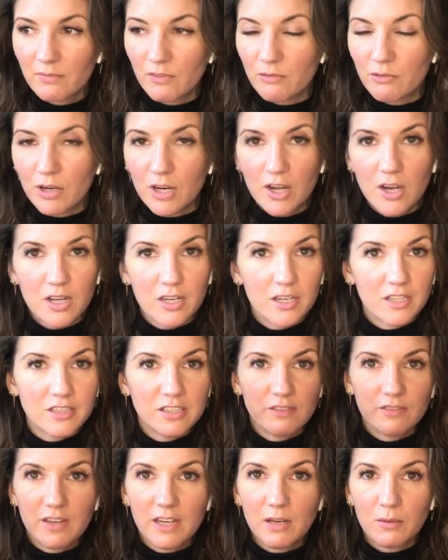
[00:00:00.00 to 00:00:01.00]
regardless
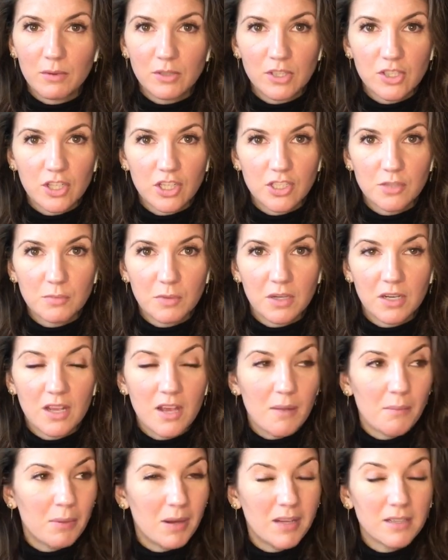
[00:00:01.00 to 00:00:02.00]
of anyone's judgment.
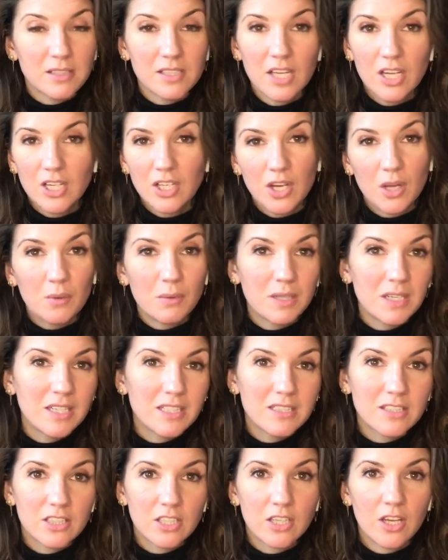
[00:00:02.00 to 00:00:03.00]
Plus, no one
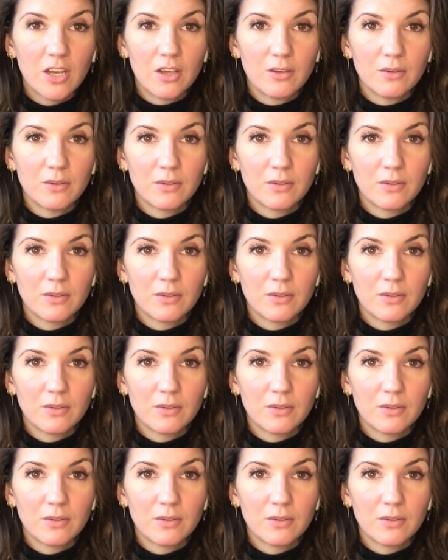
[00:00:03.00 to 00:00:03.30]
needs to know.